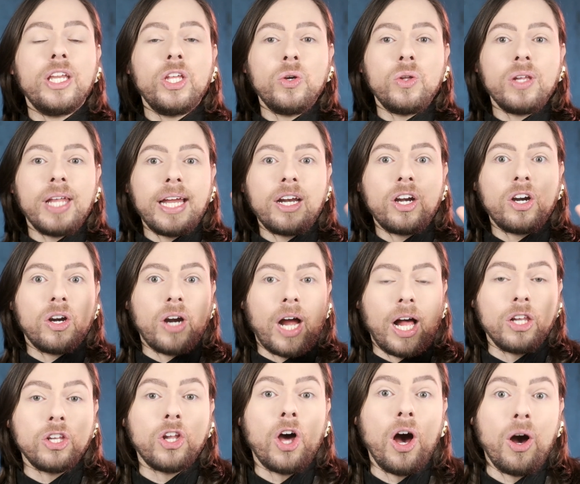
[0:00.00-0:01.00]
you let her
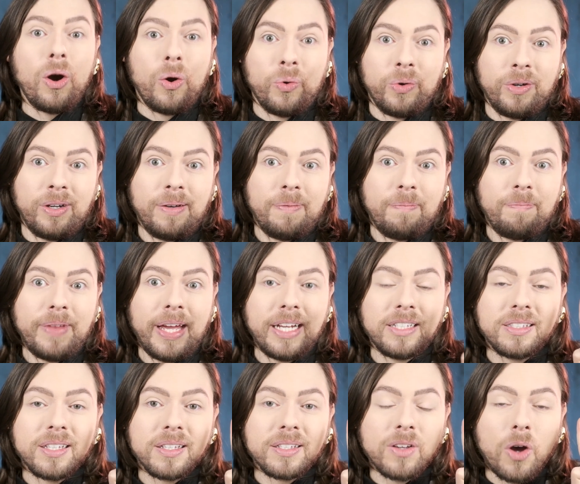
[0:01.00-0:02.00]
alone
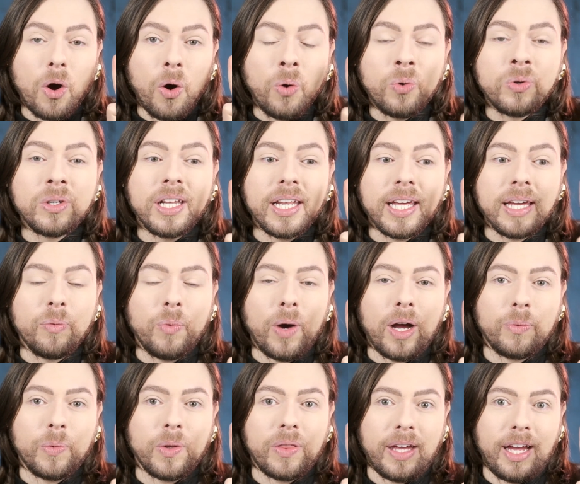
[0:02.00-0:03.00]
as the only
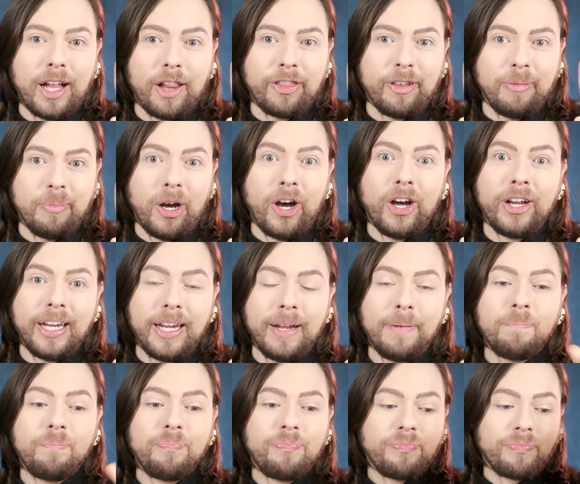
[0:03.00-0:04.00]
one with a healthy
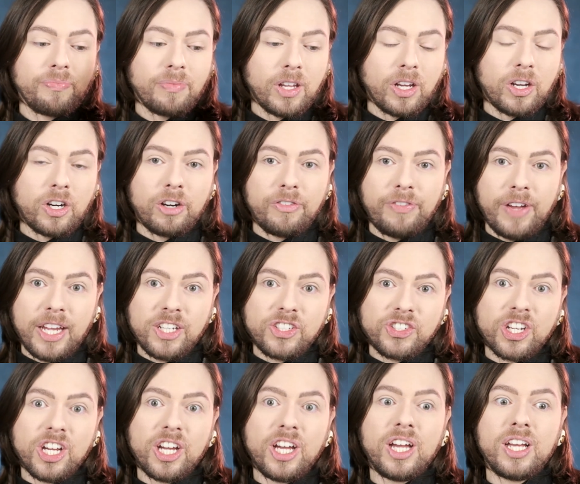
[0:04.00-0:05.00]
body,
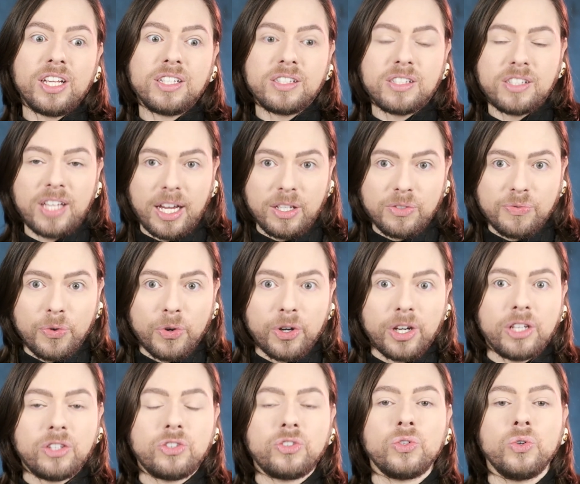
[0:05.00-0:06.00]
curvaceous, size
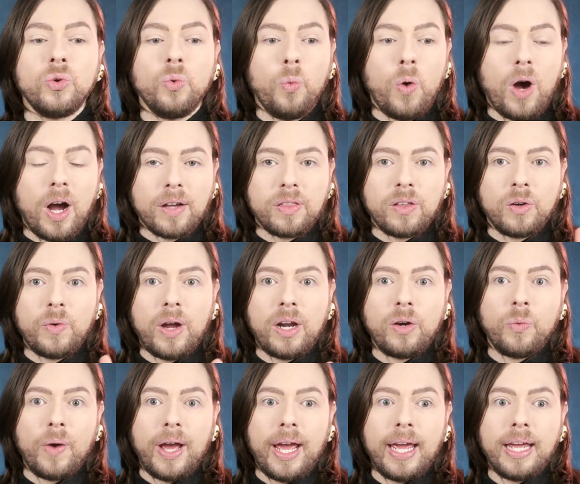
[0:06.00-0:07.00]
42, walk the
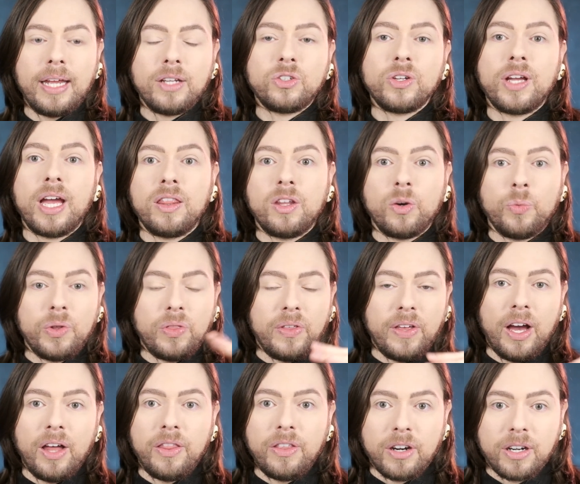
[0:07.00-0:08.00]
runway together with
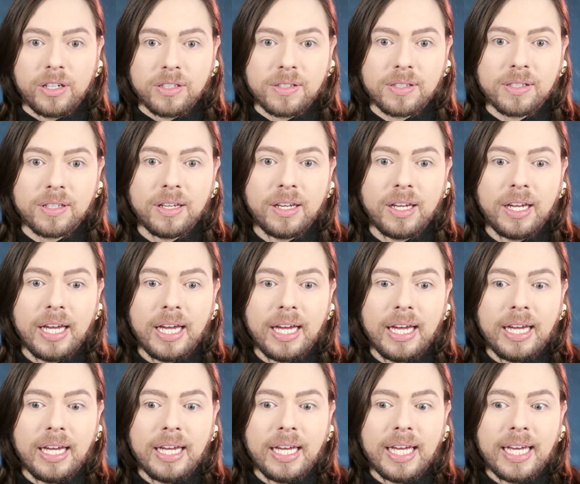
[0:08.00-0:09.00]
the others,
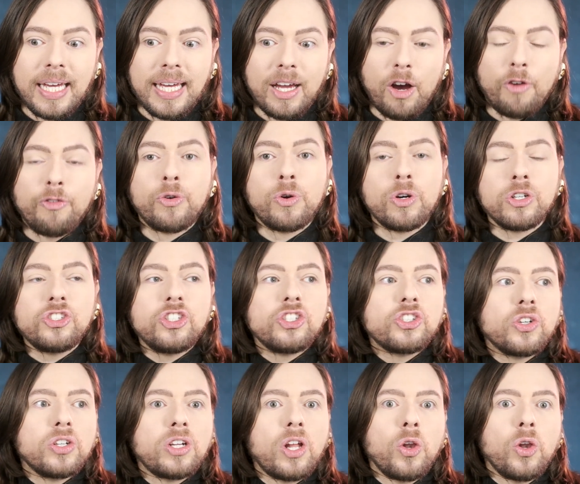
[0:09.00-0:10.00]
of course she's going to